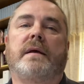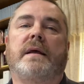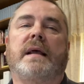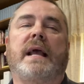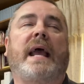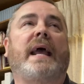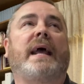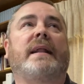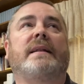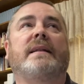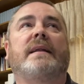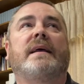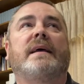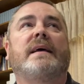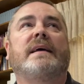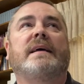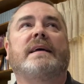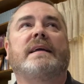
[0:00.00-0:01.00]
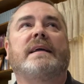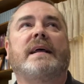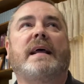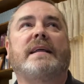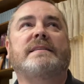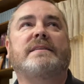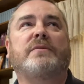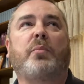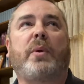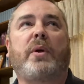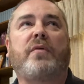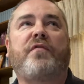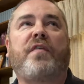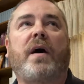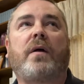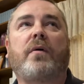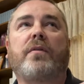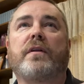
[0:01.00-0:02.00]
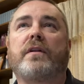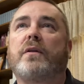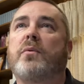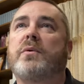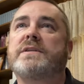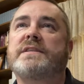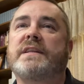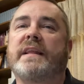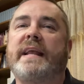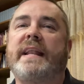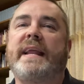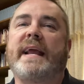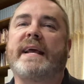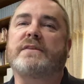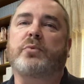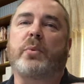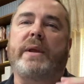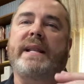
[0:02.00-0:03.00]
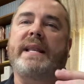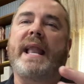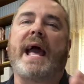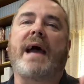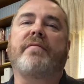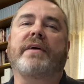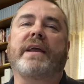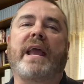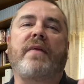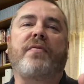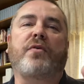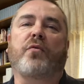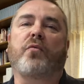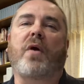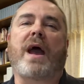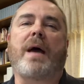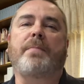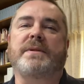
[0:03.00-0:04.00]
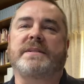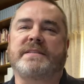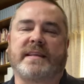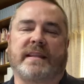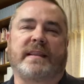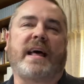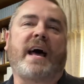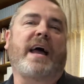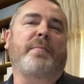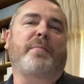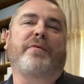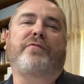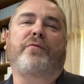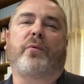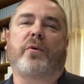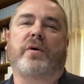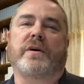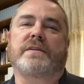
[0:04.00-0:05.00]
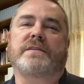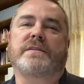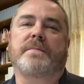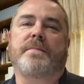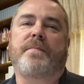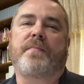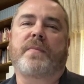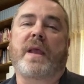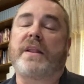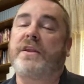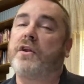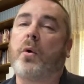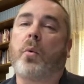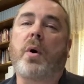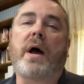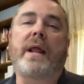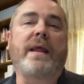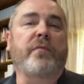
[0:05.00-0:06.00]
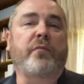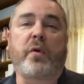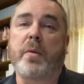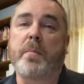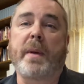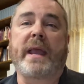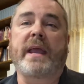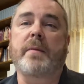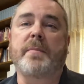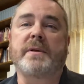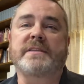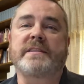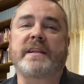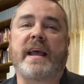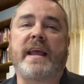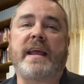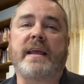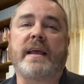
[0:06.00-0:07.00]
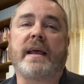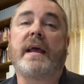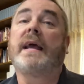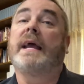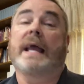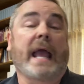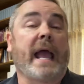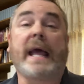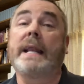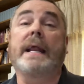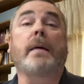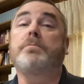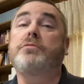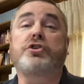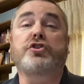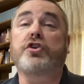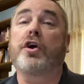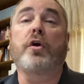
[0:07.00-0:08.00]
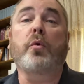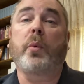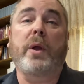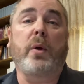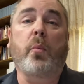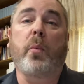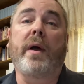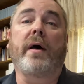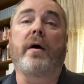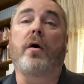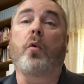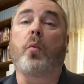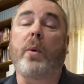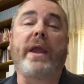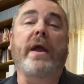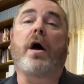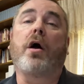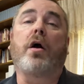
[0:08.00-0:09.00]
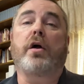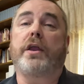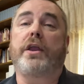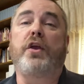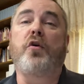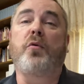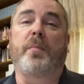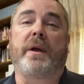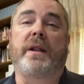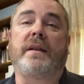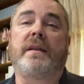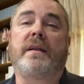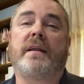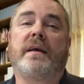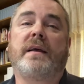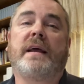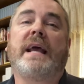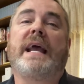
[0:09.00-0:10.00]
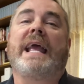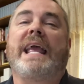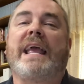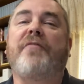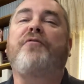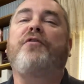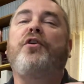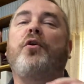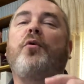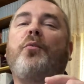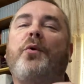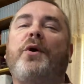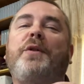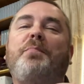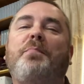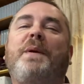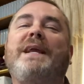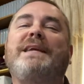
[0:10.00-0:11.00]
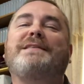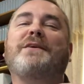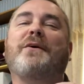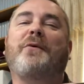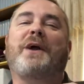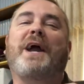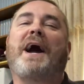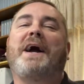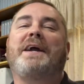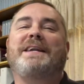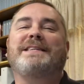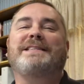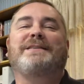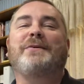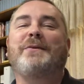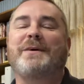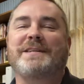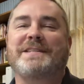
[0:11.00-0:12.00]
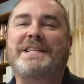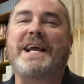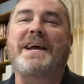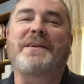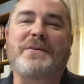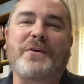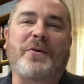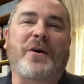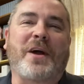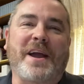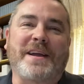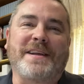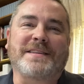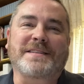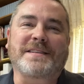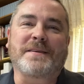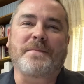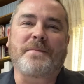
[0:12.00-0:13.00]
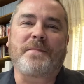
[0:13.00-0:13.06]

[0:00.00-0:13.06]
And as we follow the Lord's leading as we navigate the rapids that lie before us. And you know what? If we make a mistake, and I'm sure we will, we are human, if you would be so kind as to extend grace.